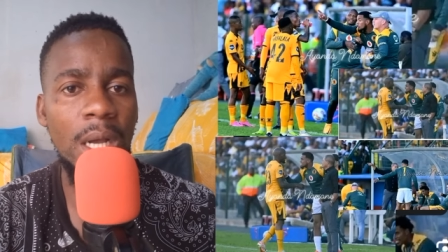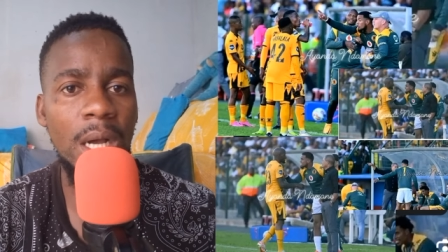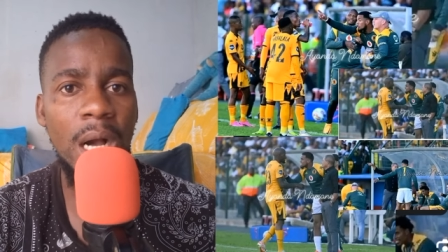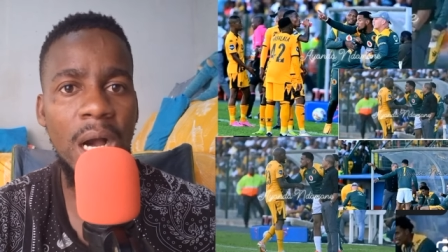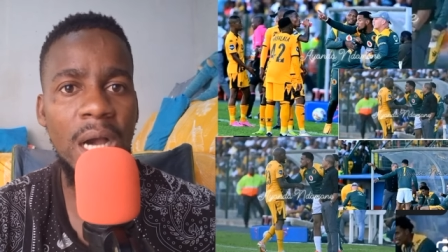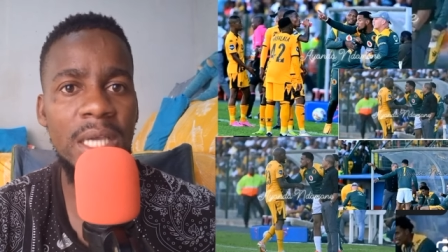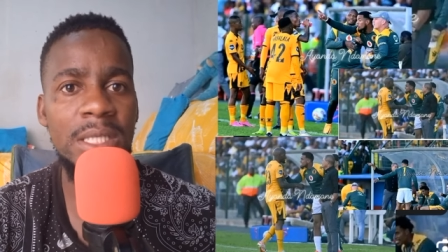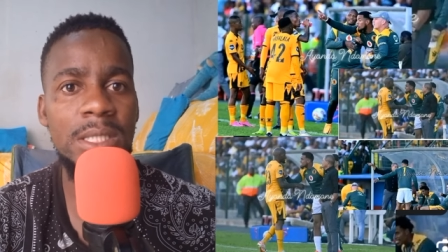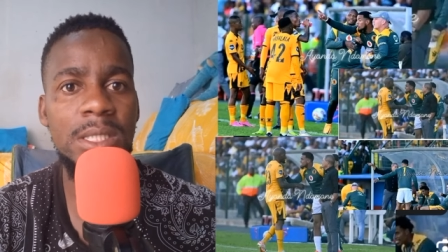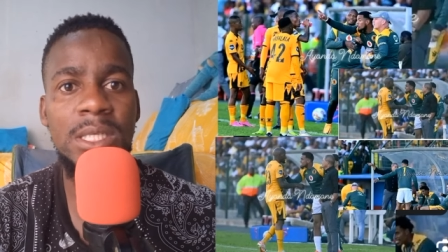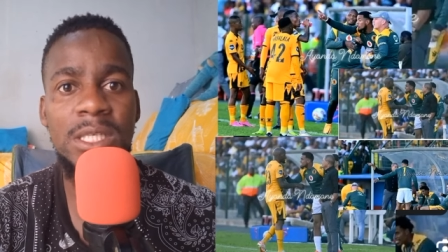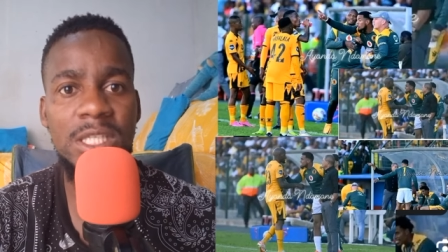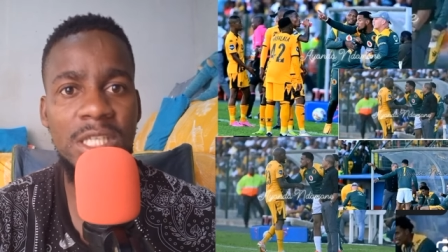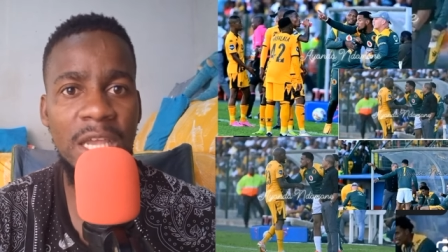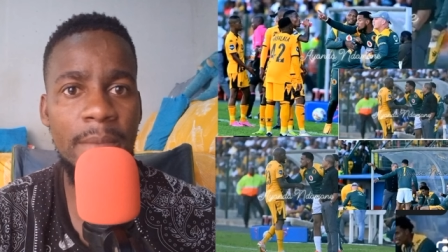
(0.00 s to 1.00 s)
uh, it's
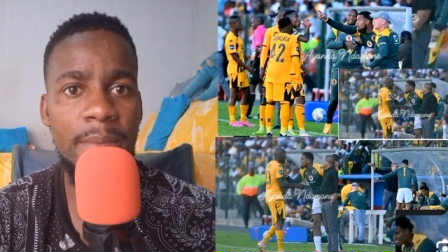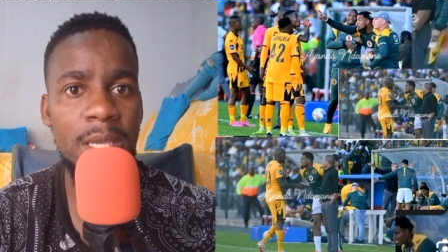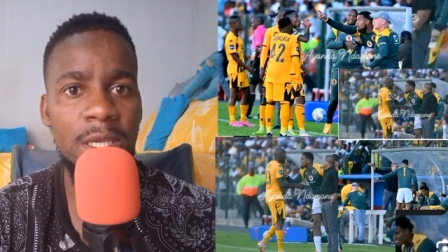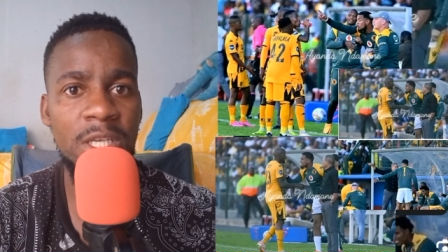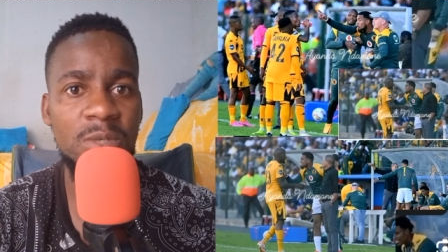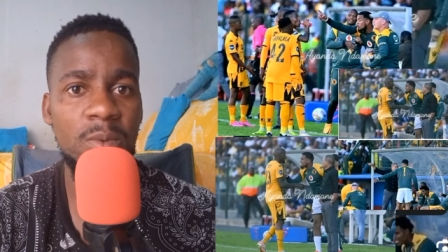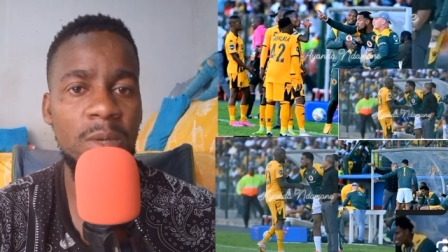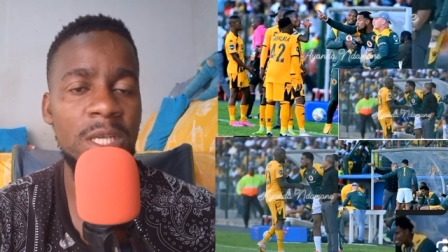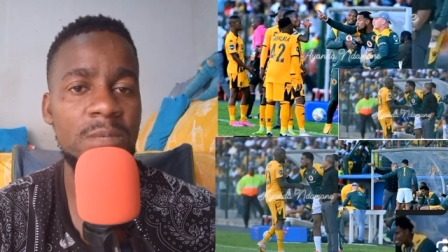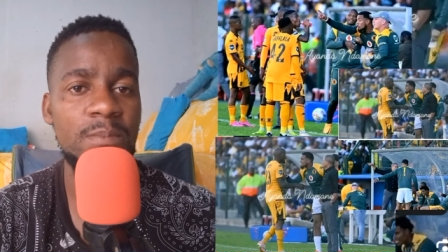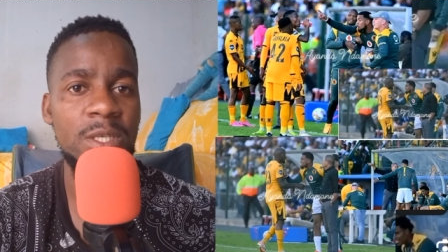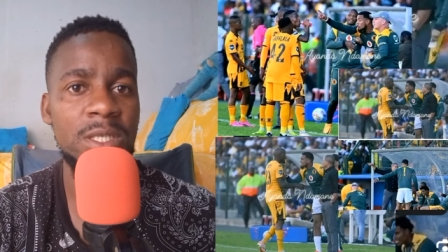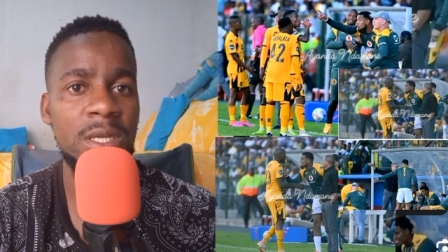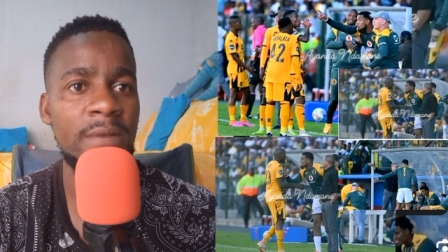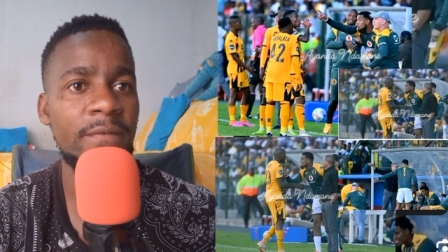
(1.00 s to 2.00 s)
disturbing issue
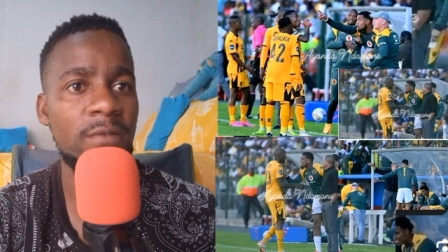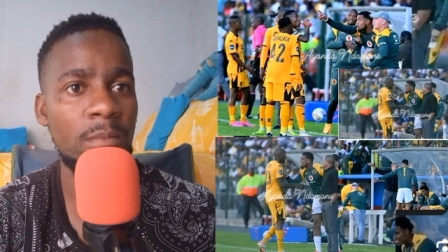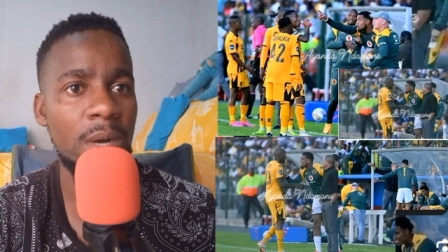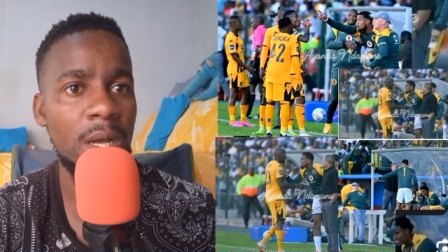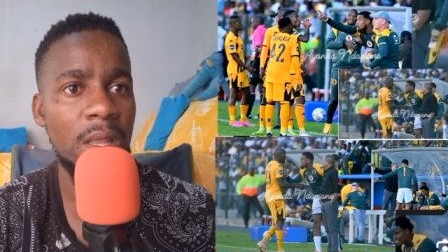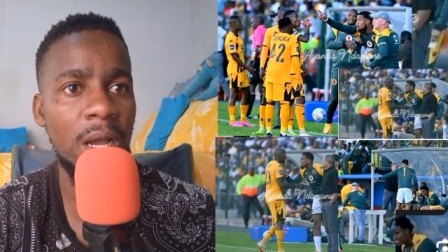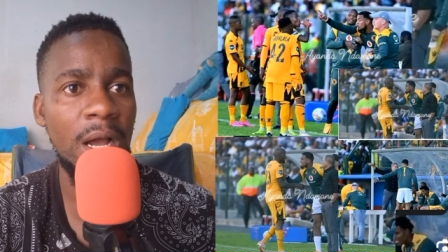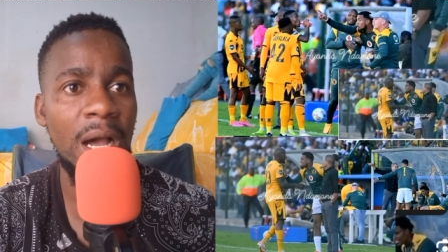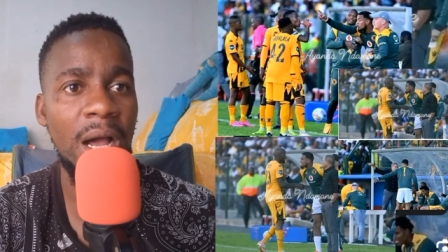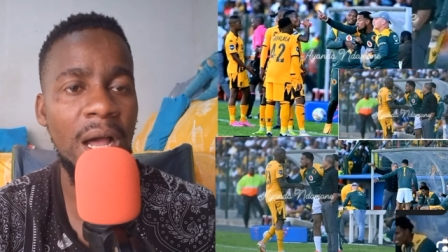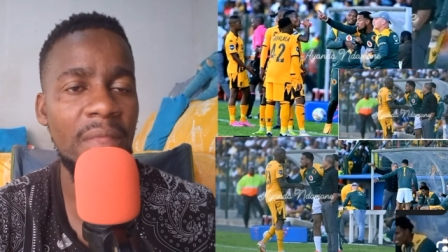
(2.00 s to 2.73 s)
especially from other uh,